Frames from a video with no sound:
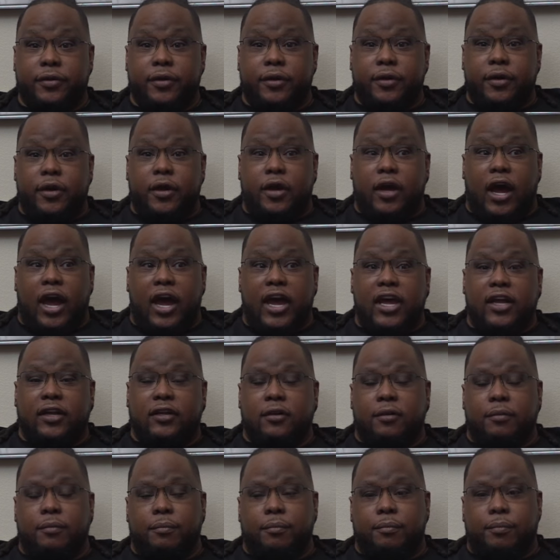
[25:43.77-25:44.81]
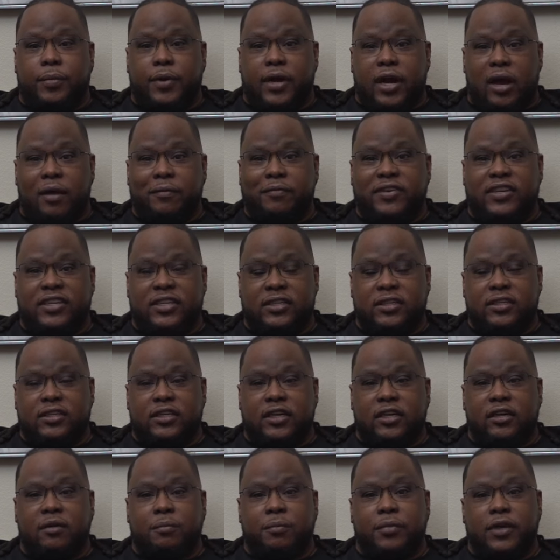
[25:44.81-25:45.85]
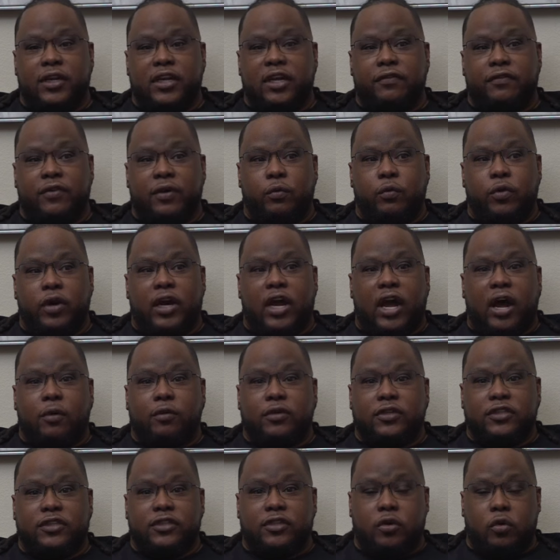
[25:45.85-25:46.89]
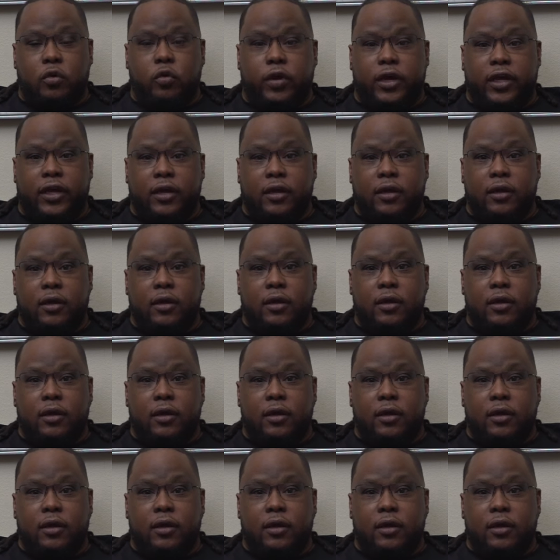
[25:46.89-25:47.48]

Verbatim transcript: Mm-hmm. I had to confidence and the belief in what I was doing